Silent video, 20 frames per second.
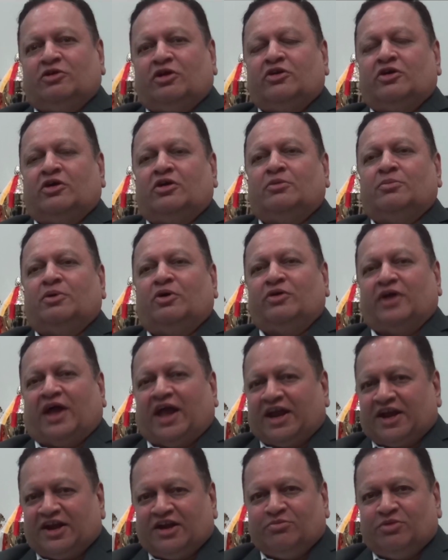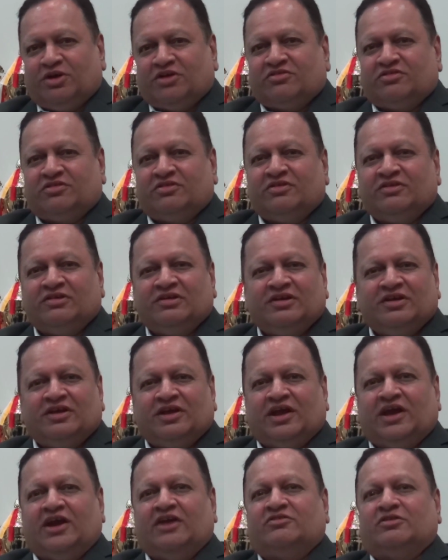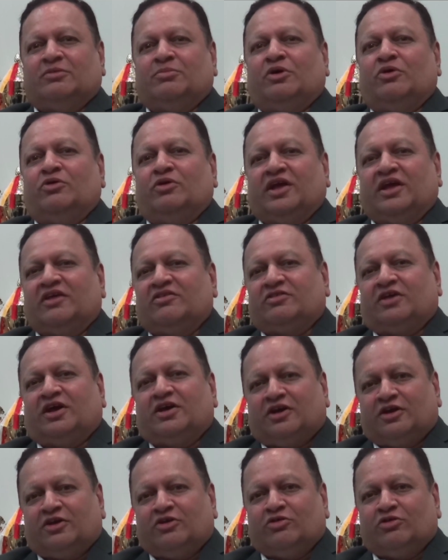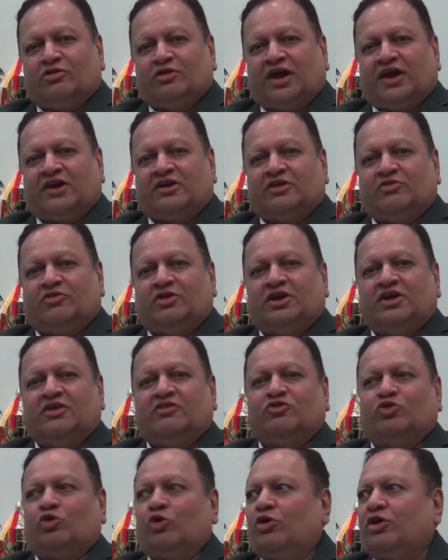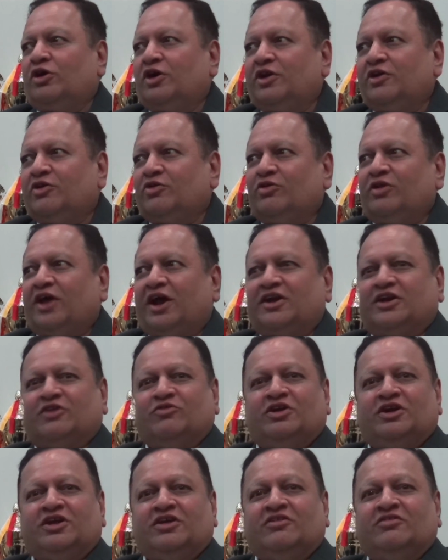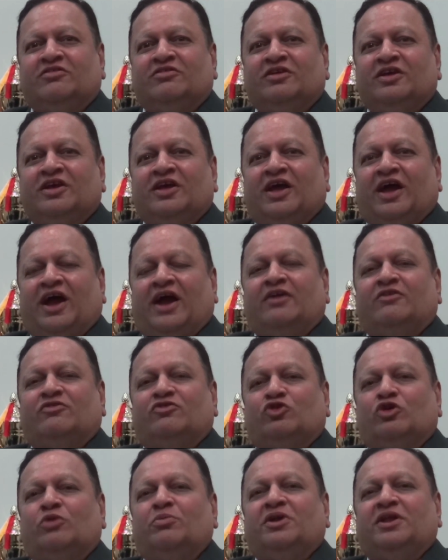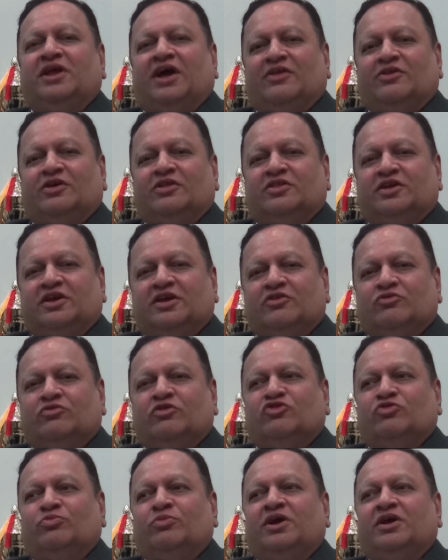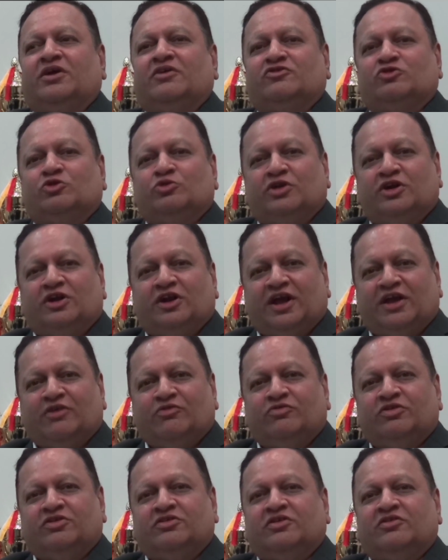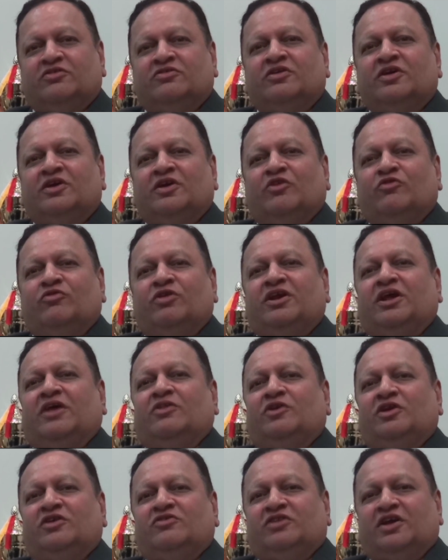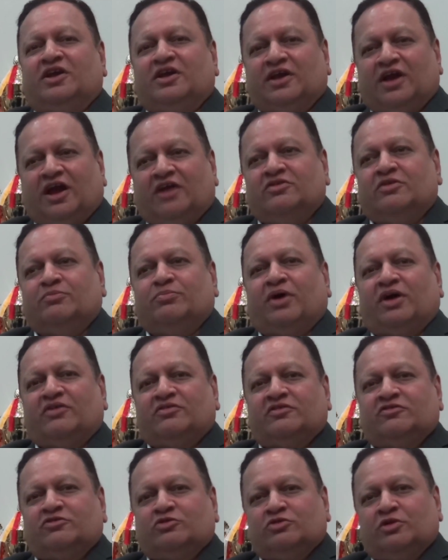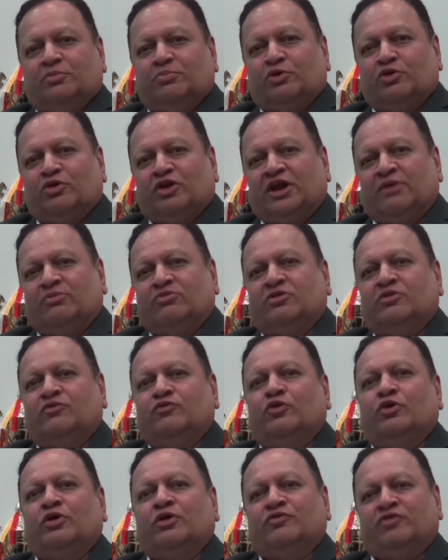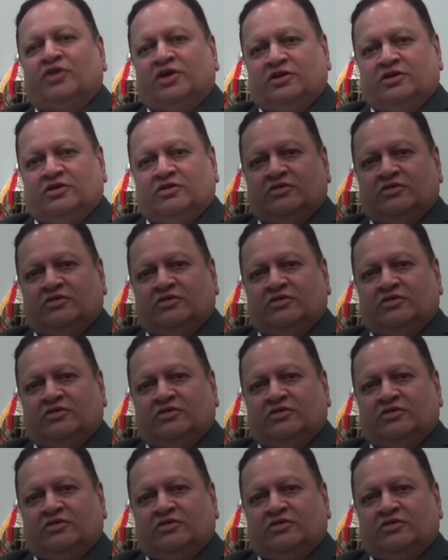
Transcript: is not all about academics. It's about extracurricular activities, co-curricular activities, and so many other things which make a student life, which is very enriching as he passes through the programs in 4 or 5